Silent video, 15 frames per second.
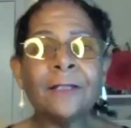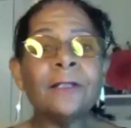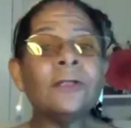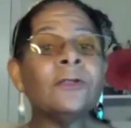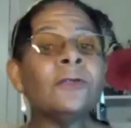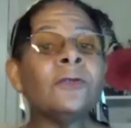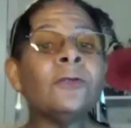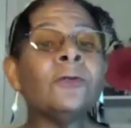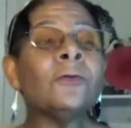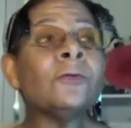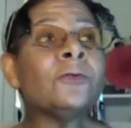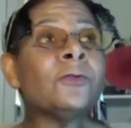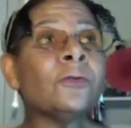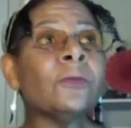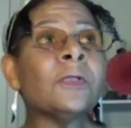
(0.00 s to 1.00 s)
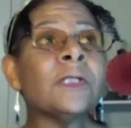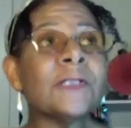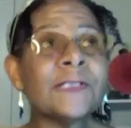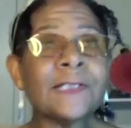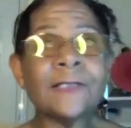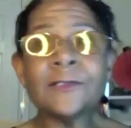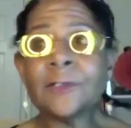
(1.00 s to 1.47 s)
and you do it in
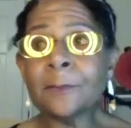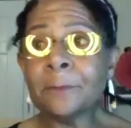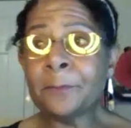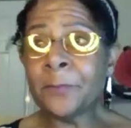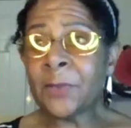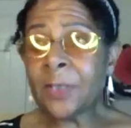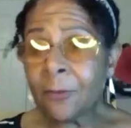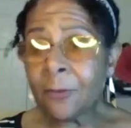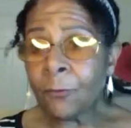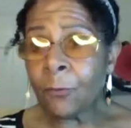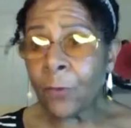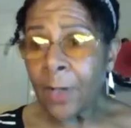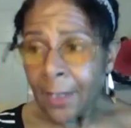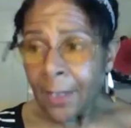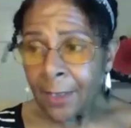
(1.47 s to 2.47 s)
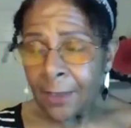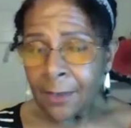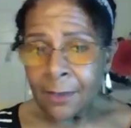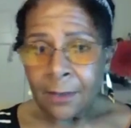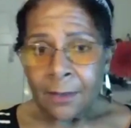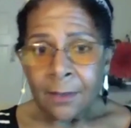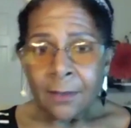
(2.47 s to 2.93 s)
such a big
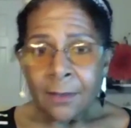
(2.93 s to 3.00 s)
way,